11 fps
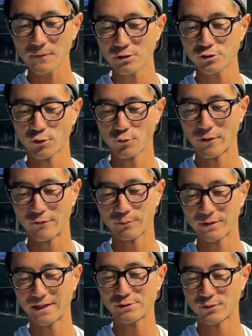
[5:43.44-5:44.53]
So whoever
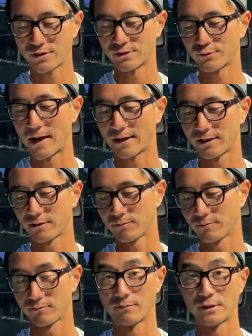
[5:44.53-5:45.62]
plays with this racket
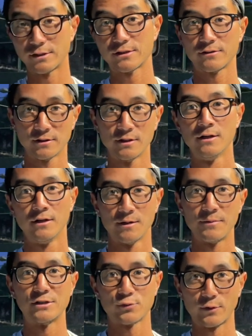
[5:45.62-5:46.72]
must
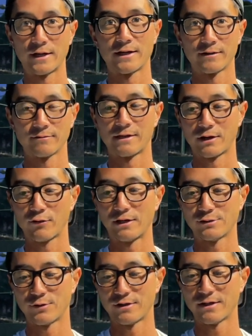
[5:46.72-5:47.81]
be swinging like
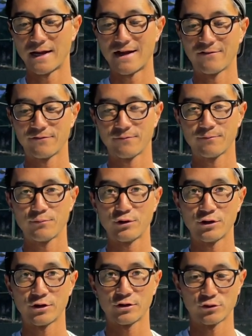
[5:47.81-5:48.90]
crazy with it and have pretty
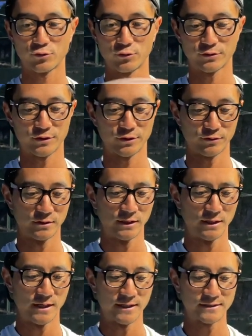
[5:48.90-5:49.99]
good control too.
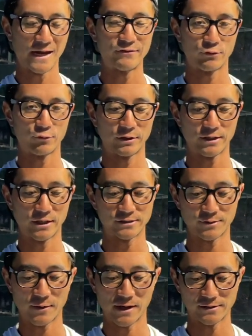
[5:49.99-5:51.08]
And to have it really
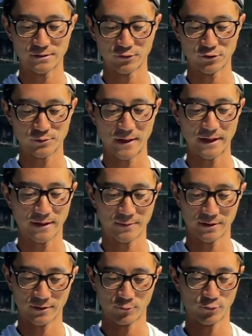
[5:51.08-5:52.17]
customized to their spec, I
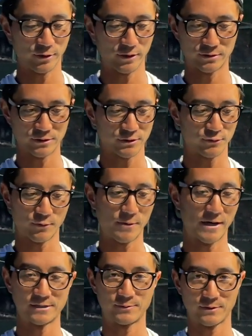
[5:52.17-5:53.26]
mean, it really just
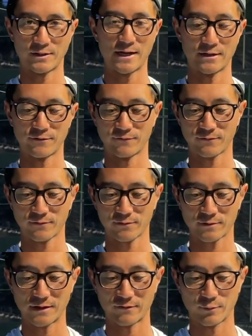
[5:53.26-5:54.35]
reminds me again of
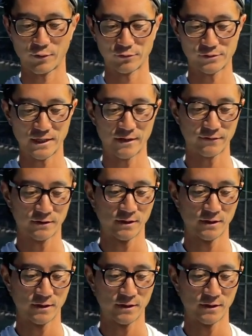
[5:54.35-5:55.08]
kind of a Pro Staff.